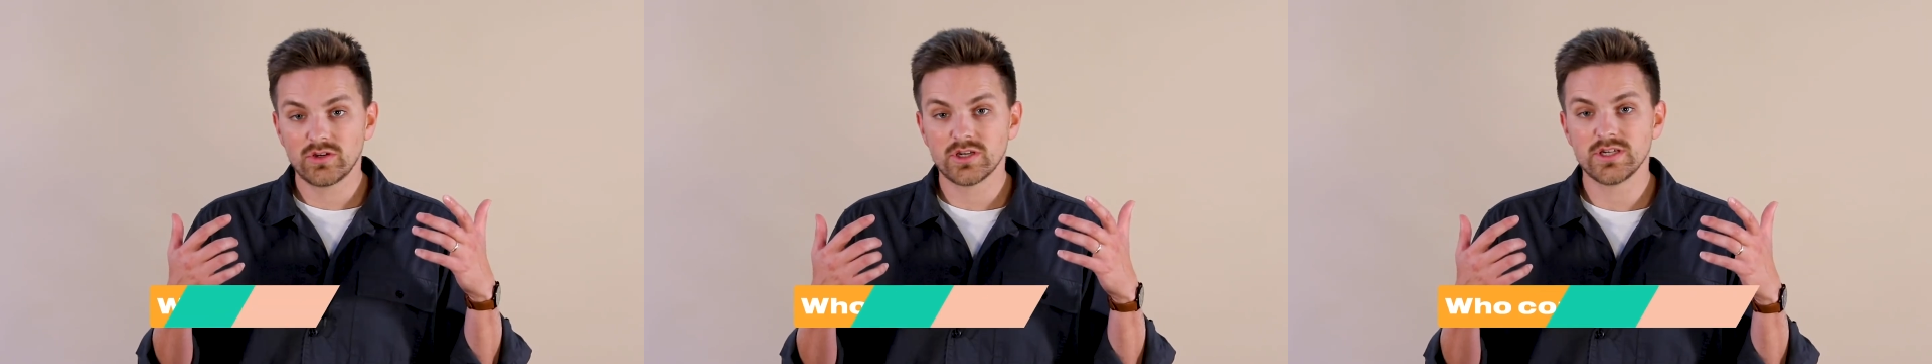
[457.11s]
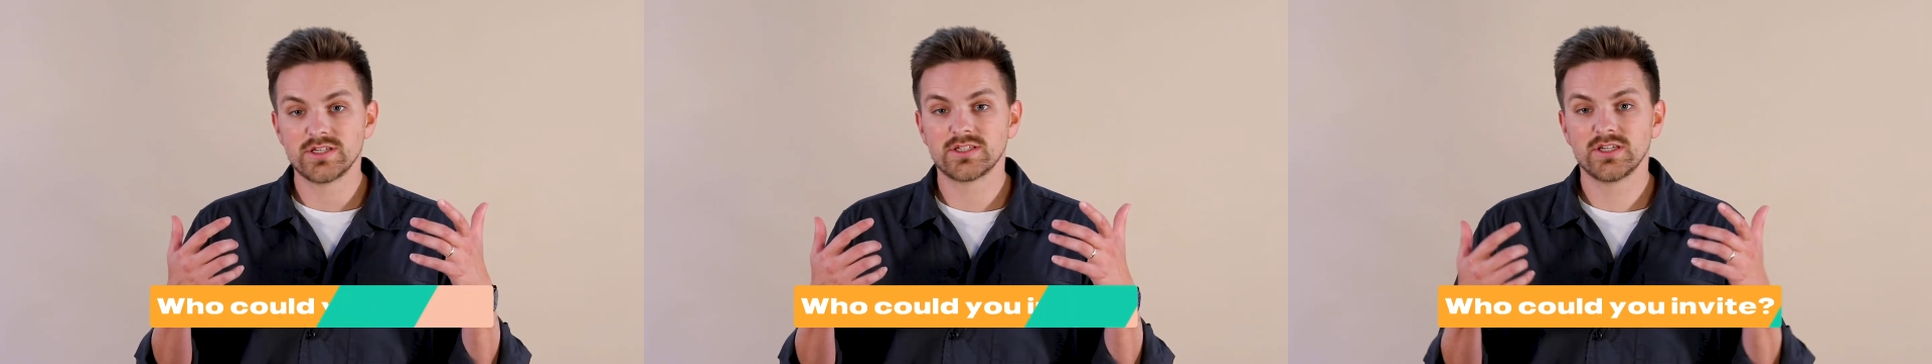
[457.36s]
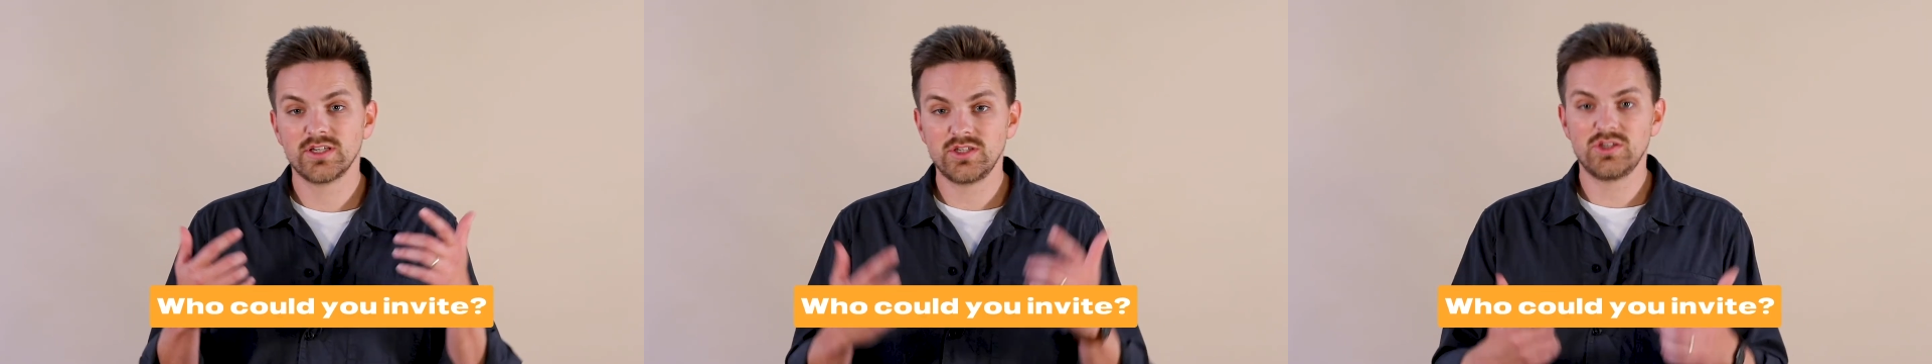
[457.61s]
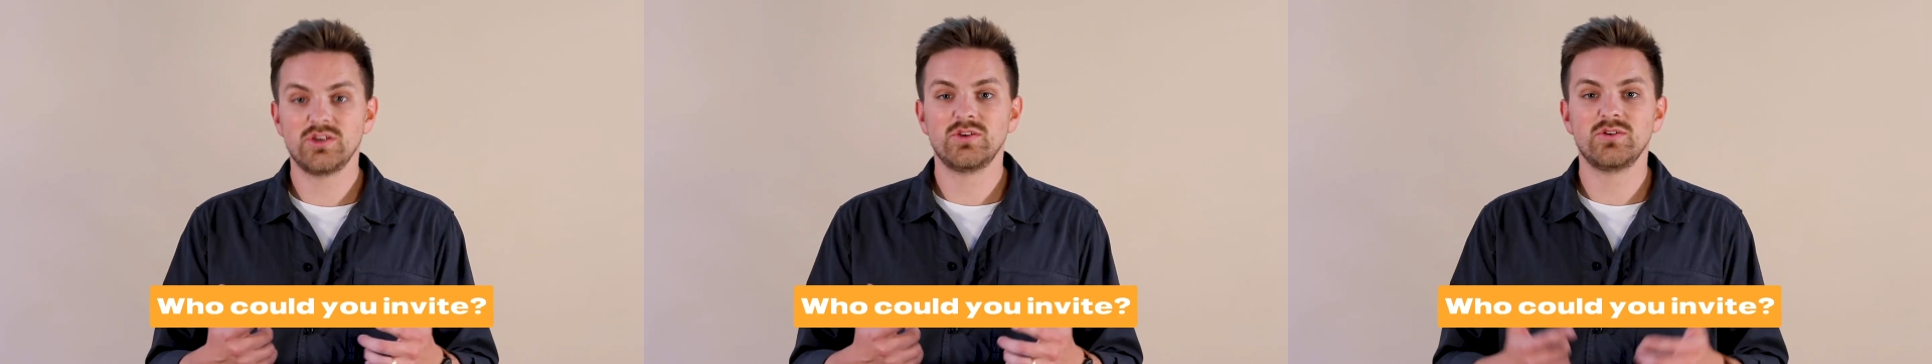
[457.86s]
could
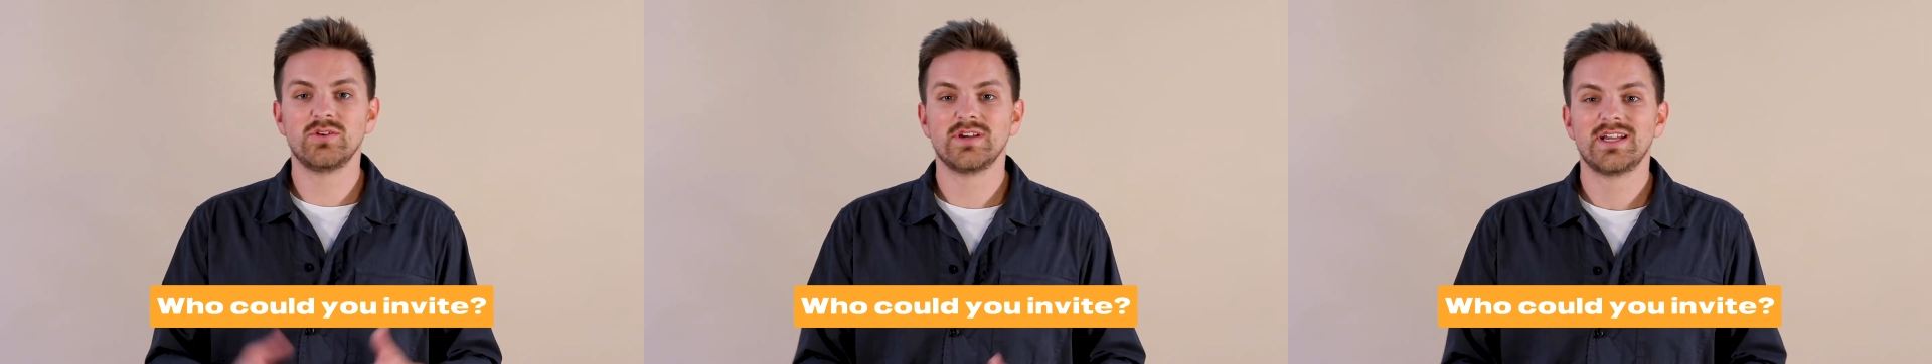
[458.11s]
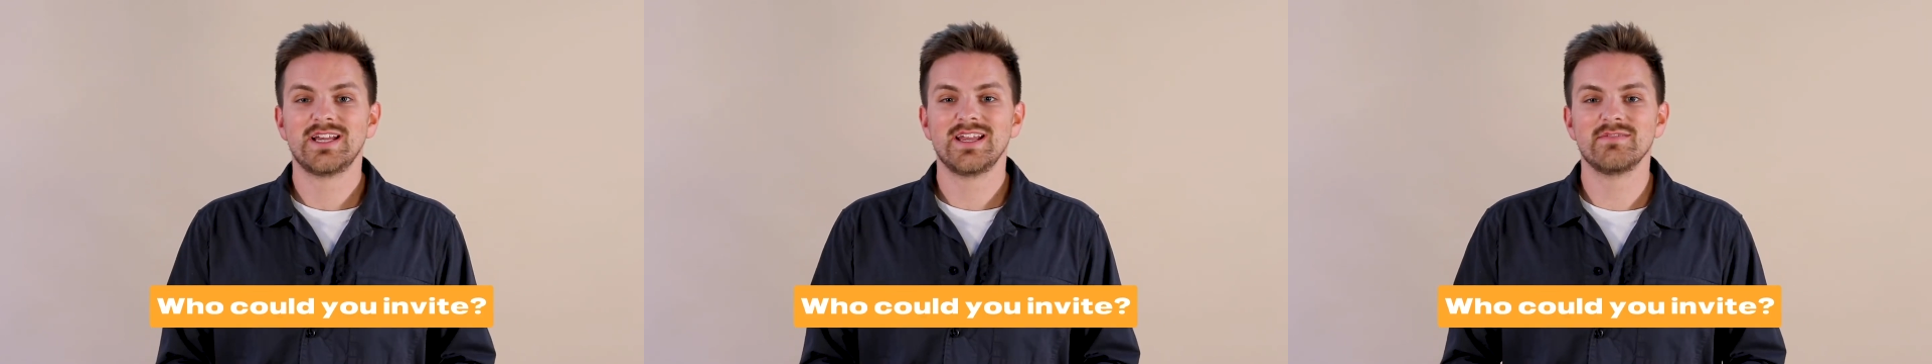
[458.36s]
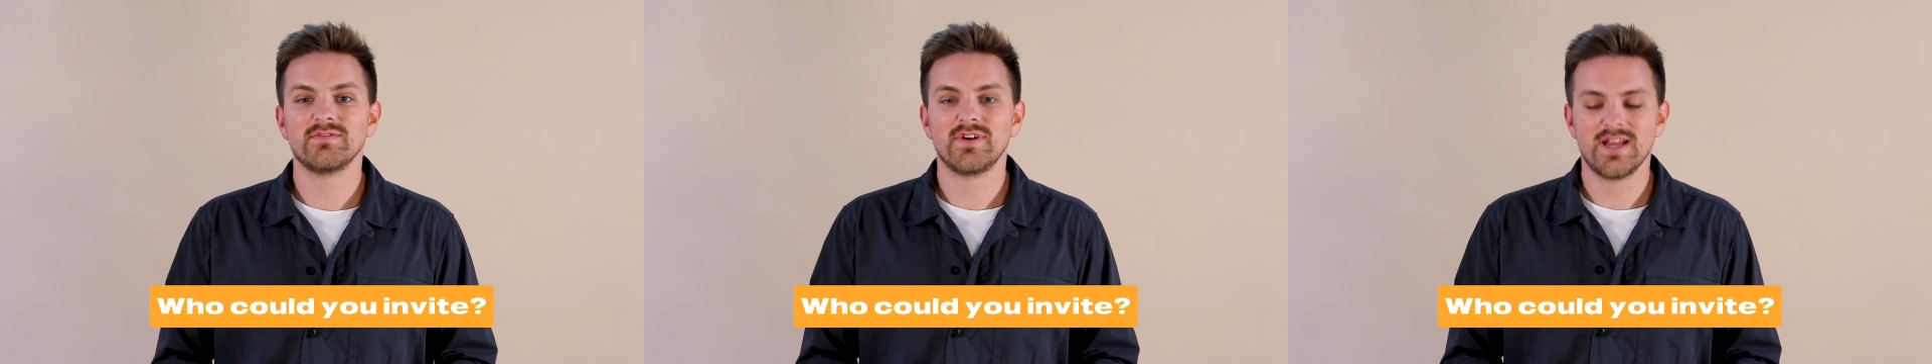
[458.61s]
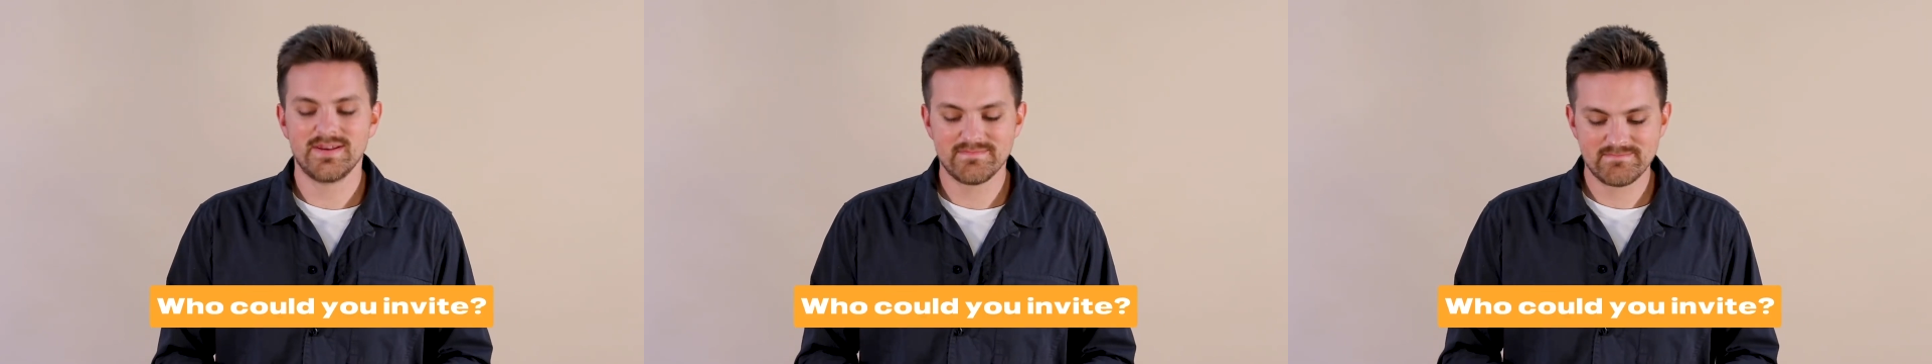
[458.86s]
you
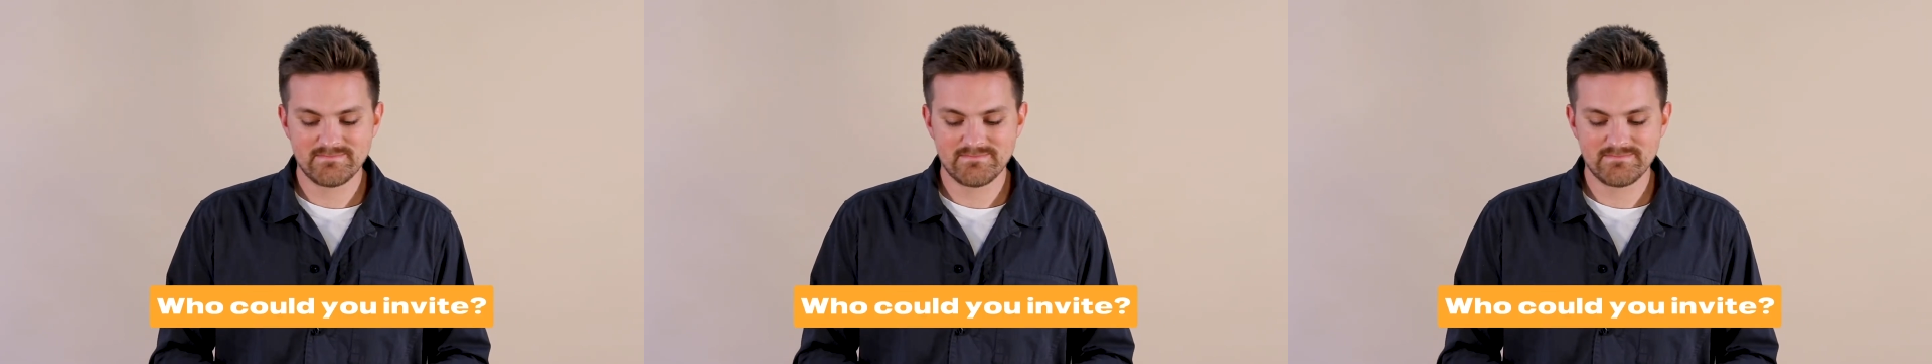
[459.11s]
invite?